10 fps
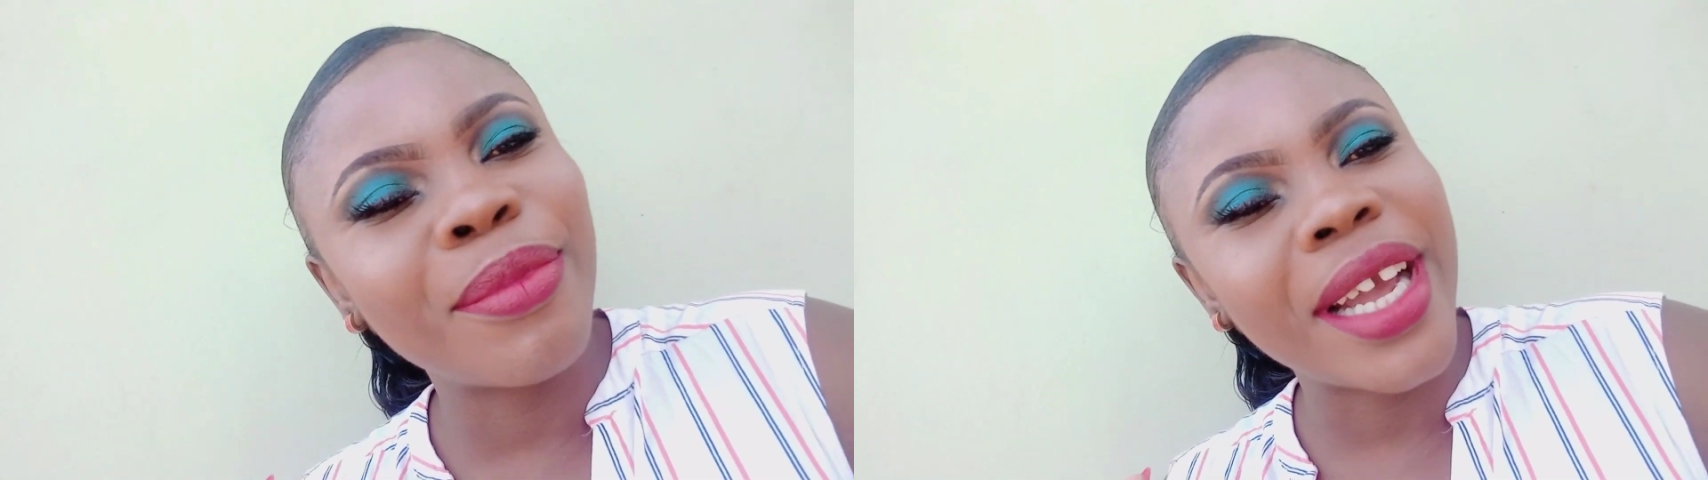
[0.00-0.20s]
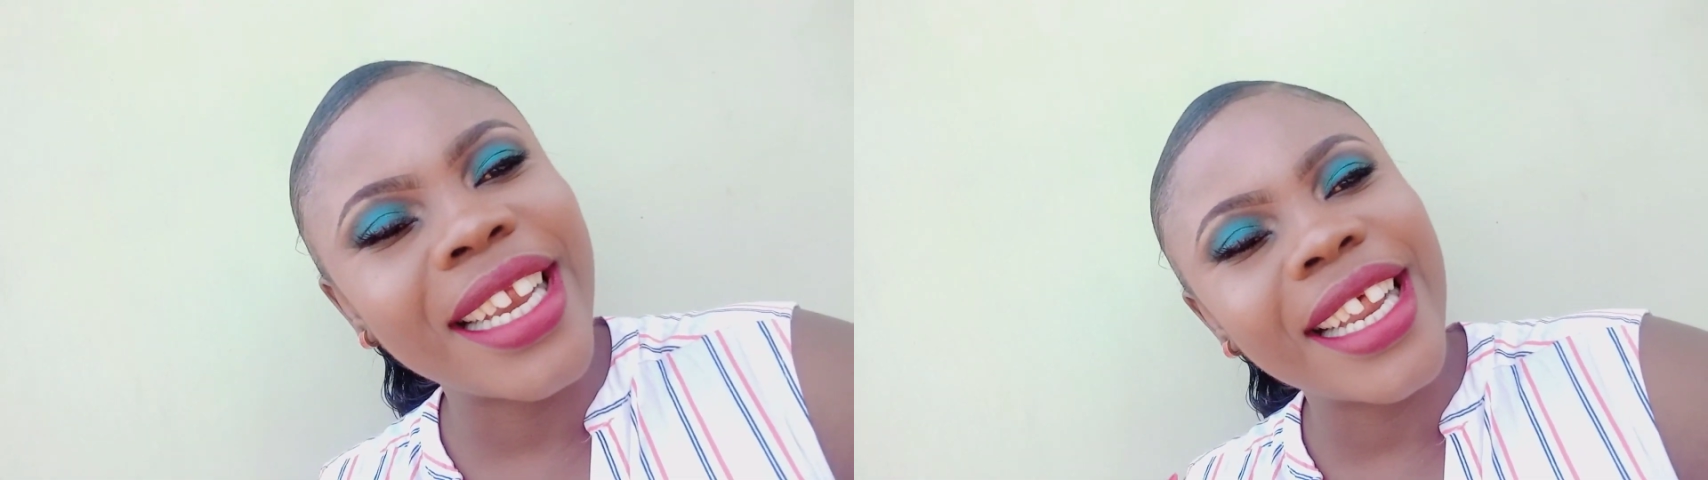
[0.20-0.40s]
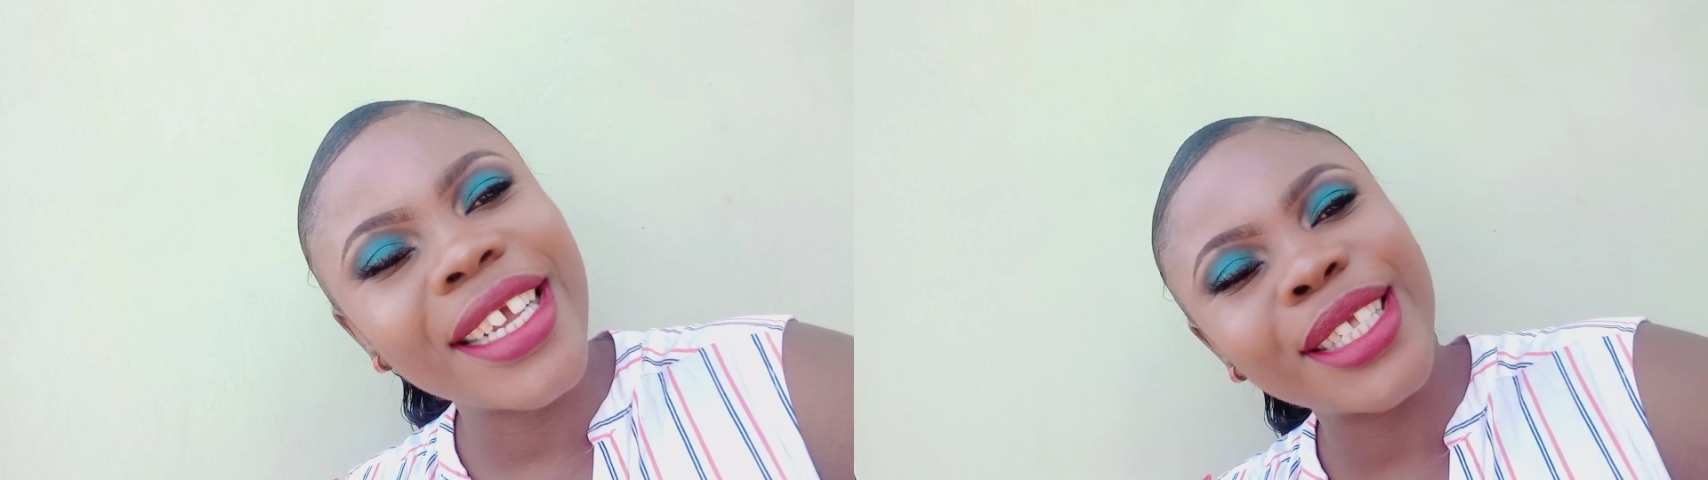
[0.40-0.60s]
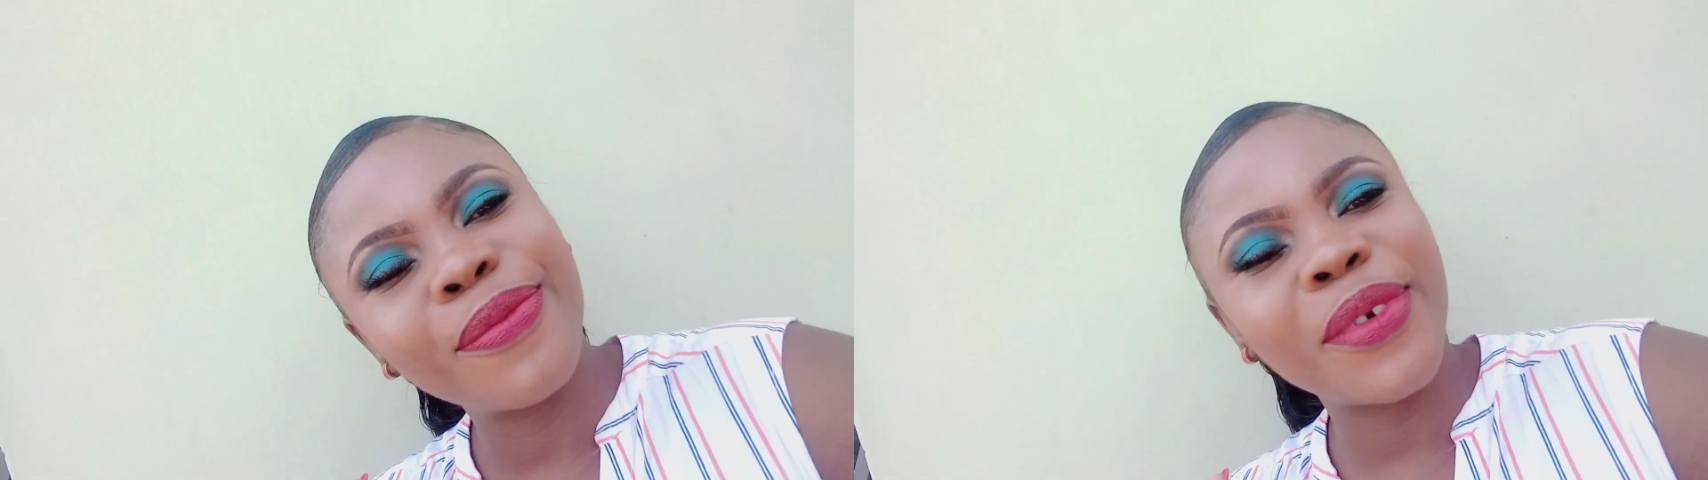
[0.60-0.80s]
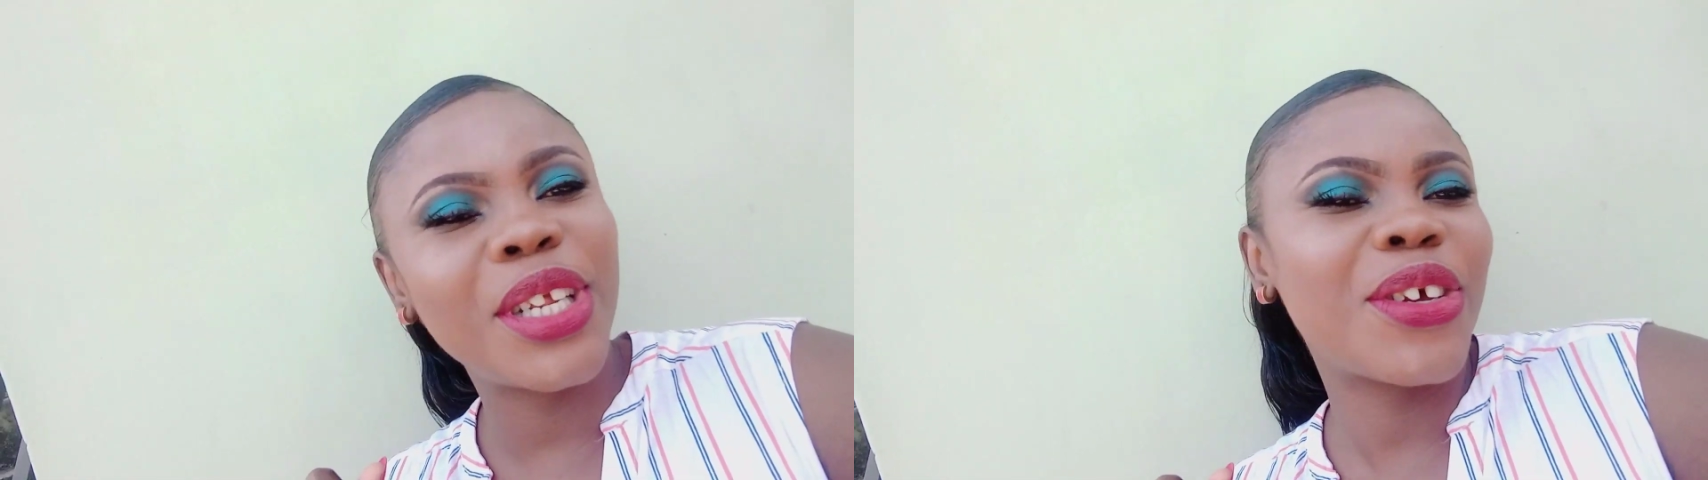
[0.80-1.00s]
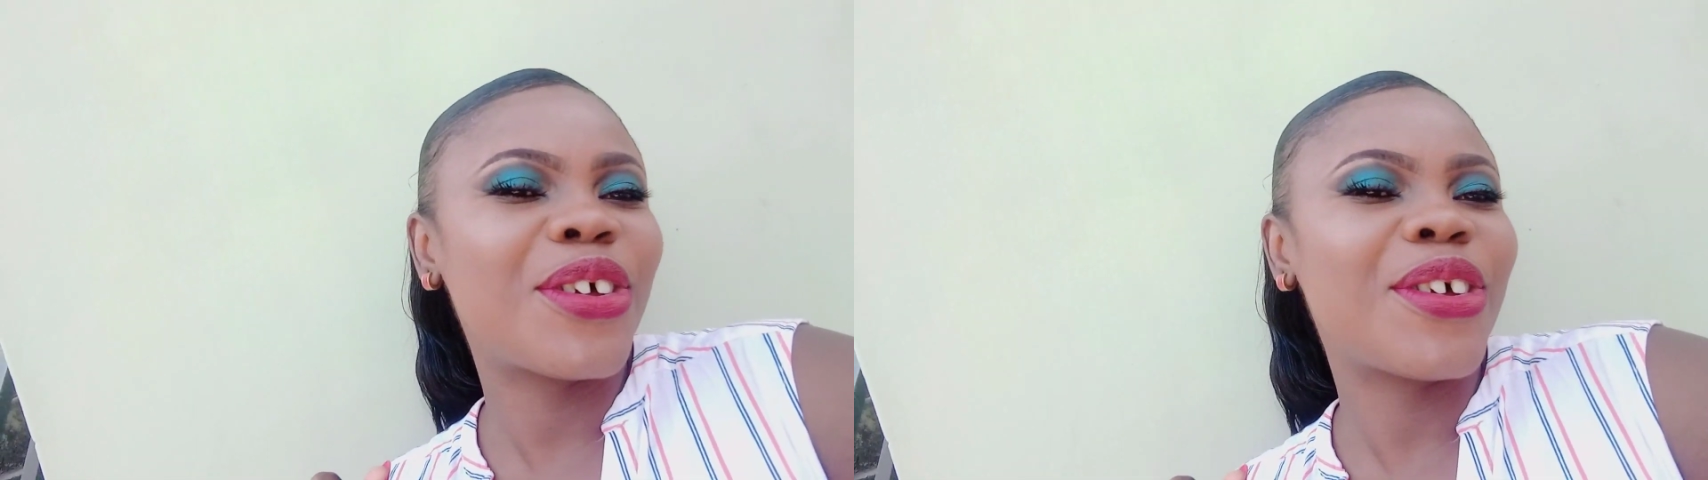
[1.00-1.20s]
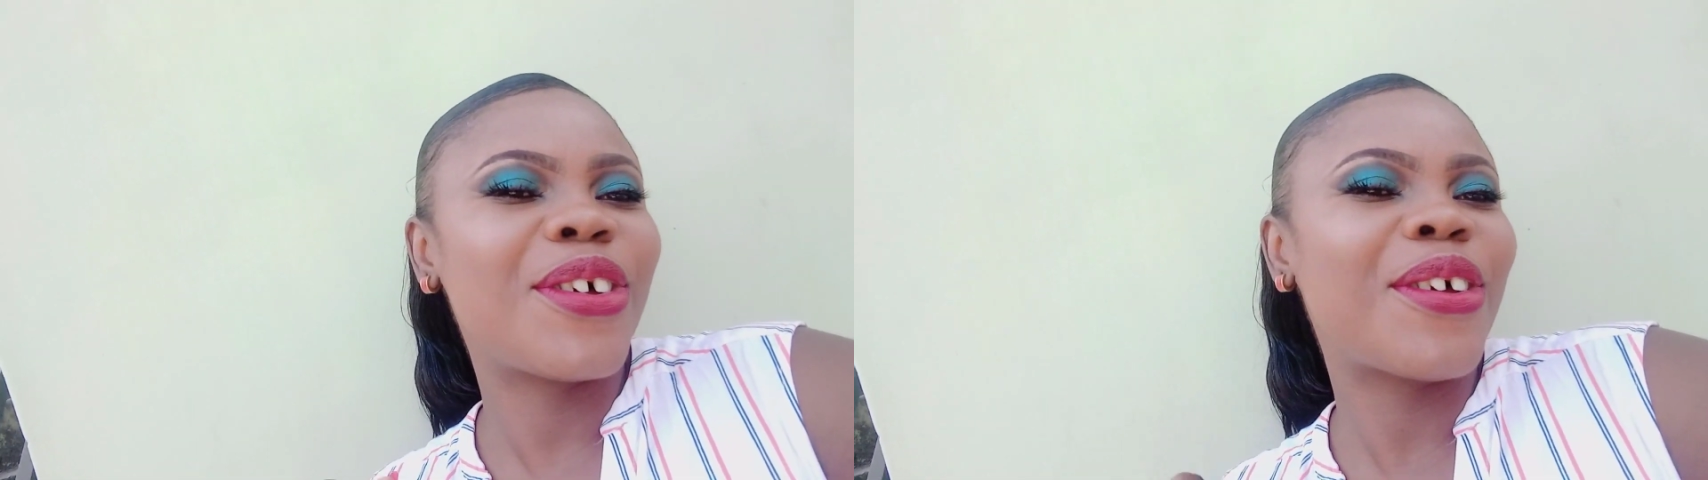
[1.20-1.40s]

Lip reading: in my next video.